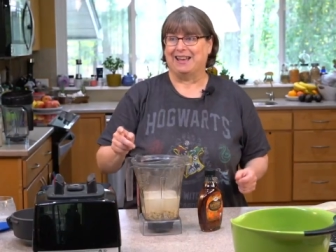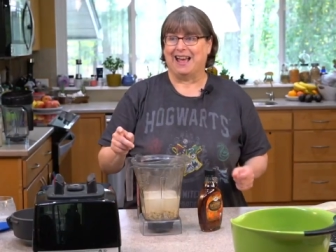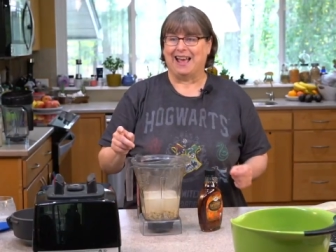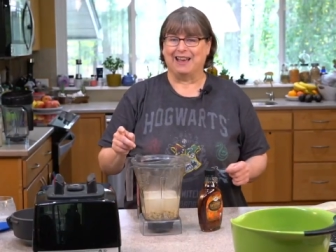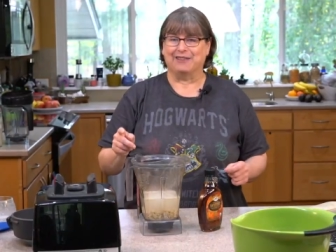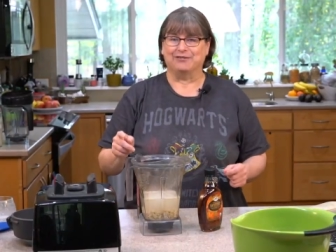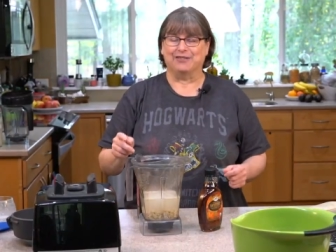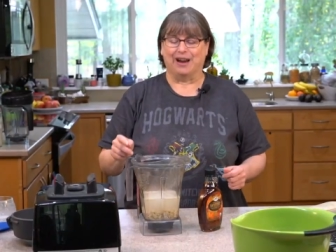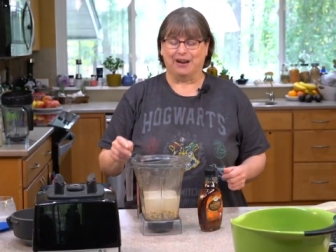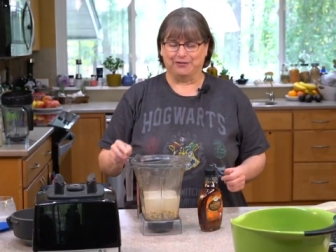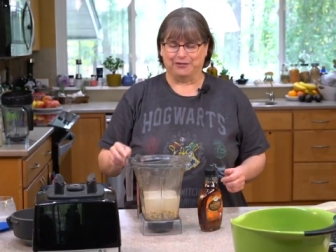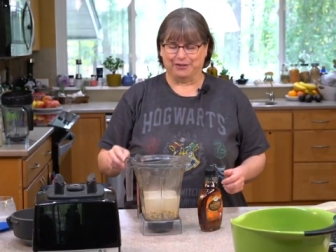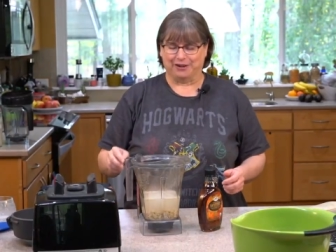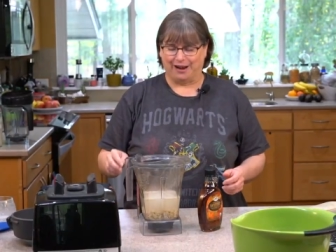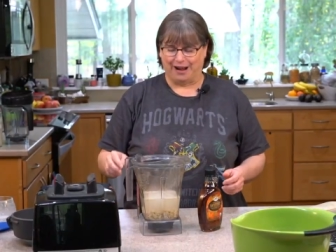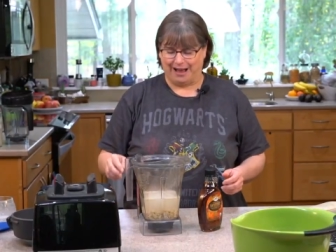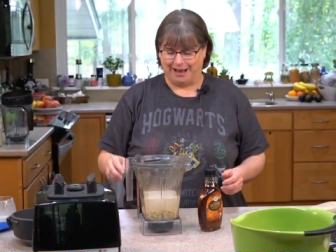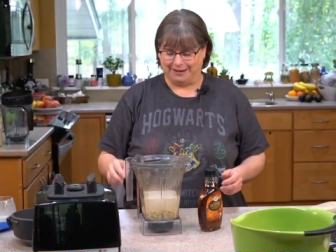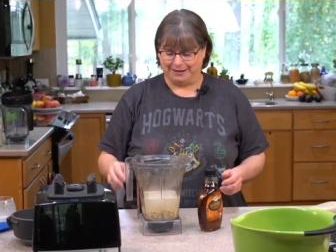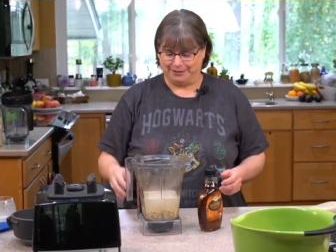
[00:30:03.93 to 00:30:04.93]
I have not
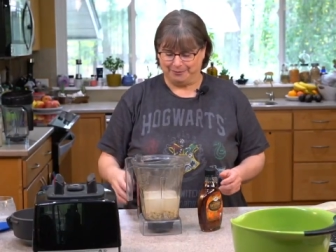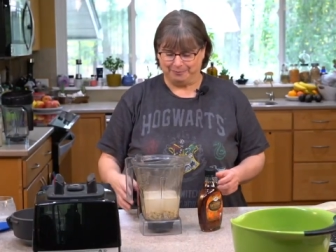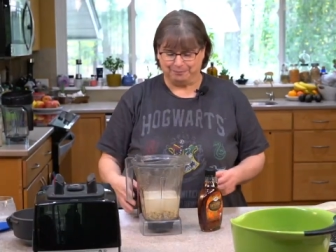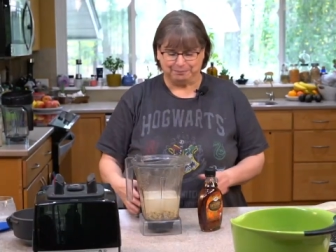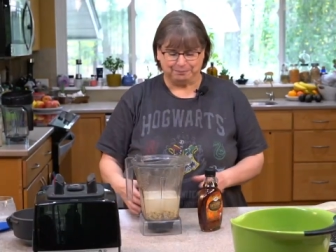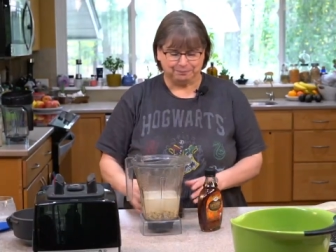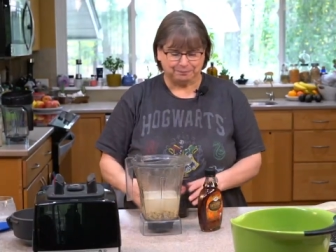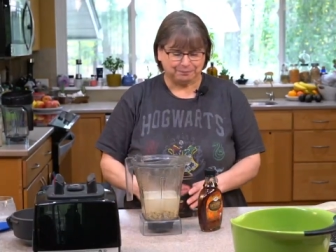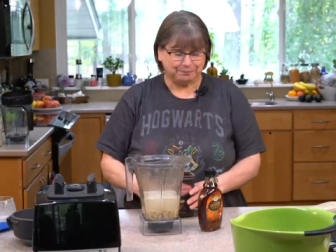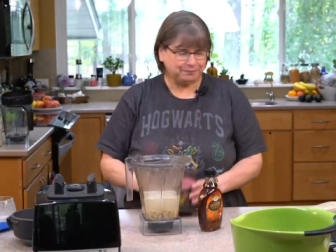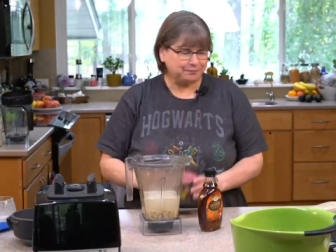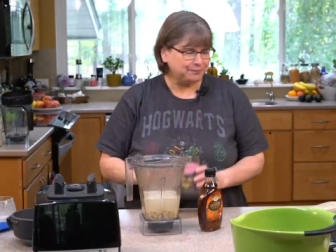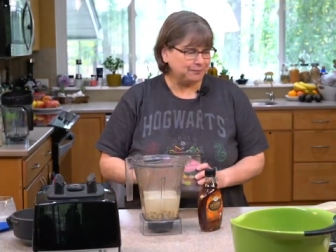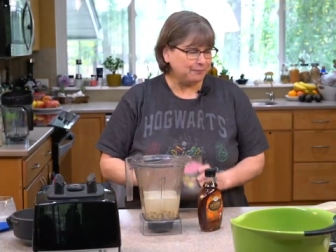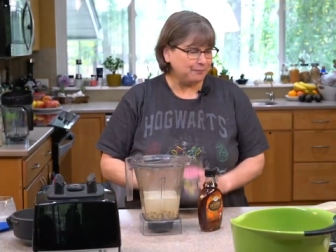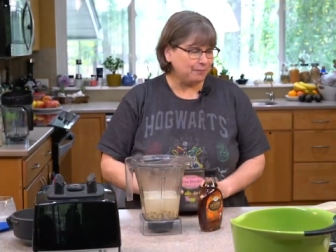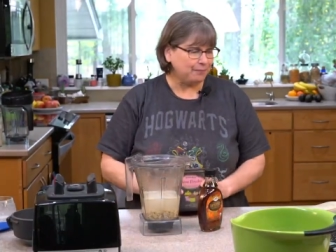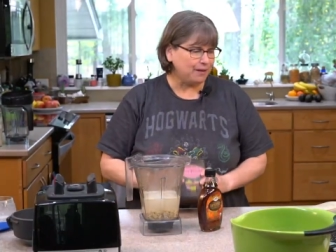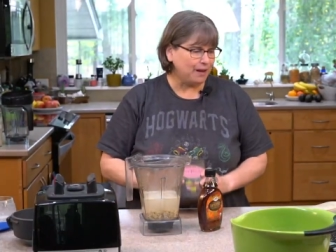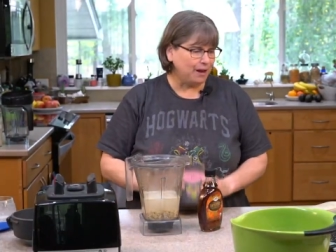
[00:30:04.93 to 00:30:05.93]
forgotten.
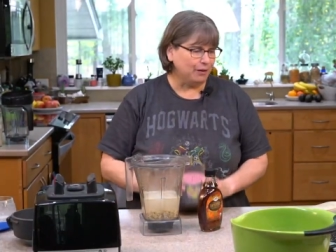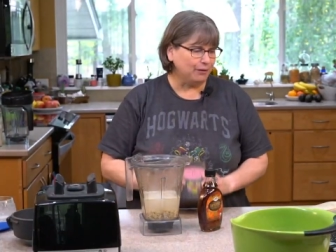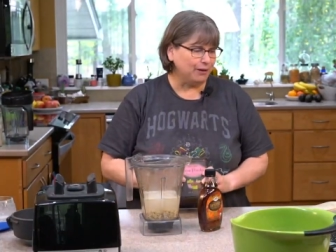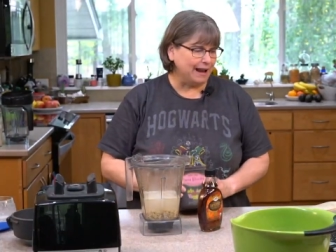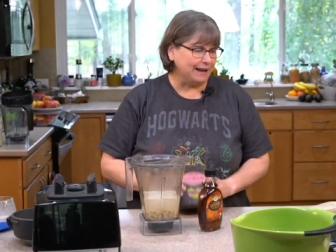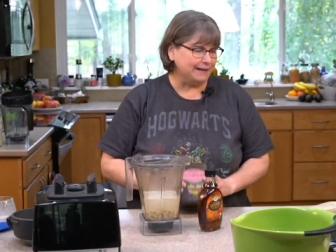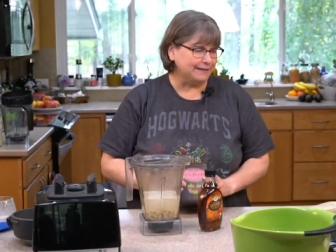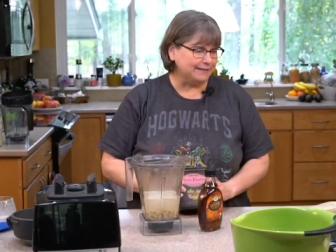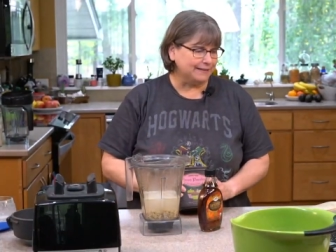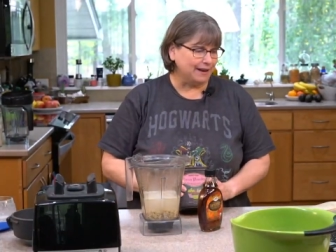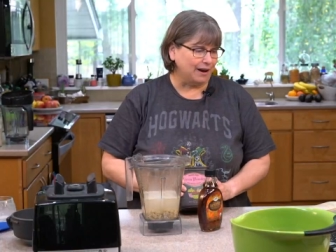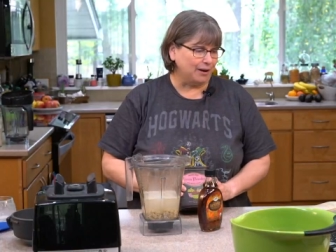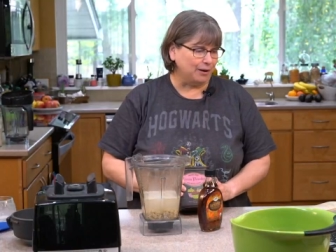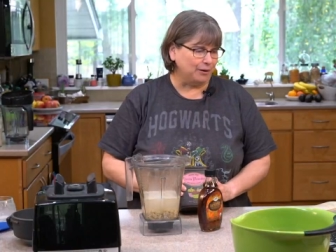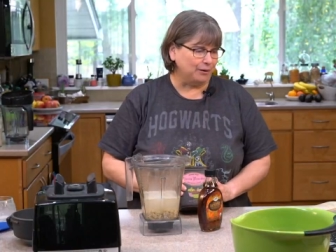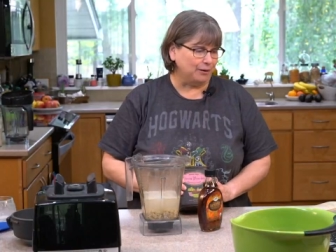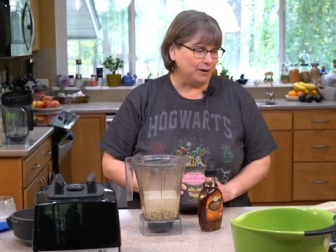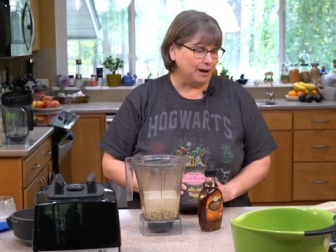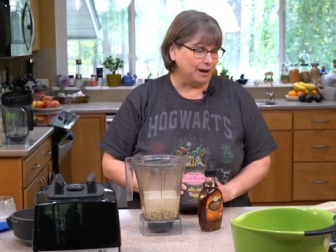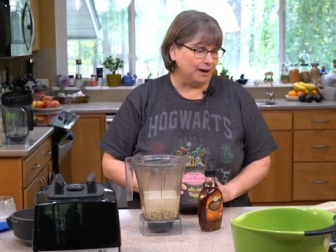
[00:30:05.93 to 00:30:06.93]
Okay,
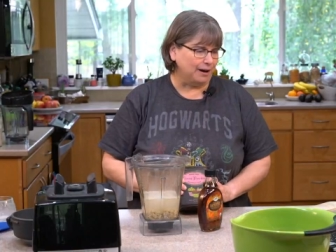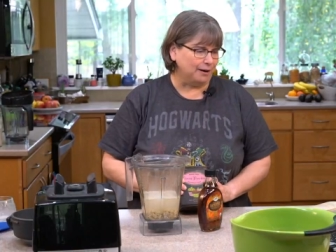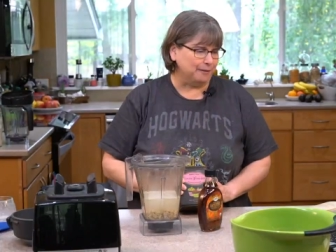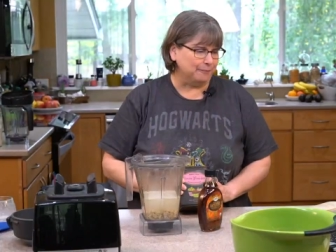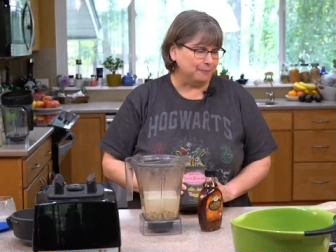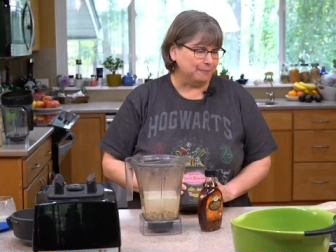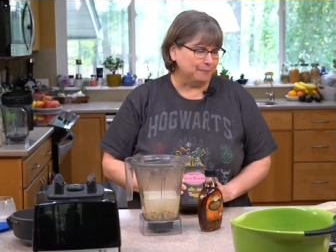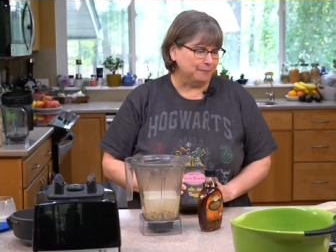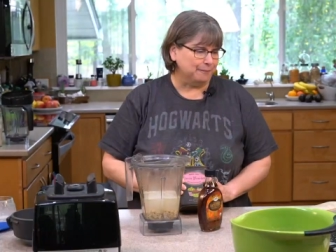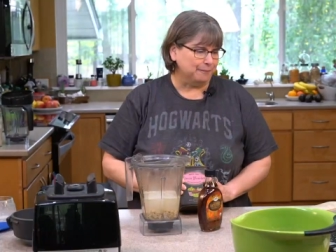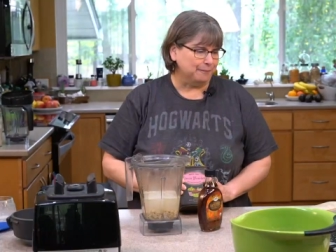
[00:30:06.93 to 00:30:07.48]
so, um,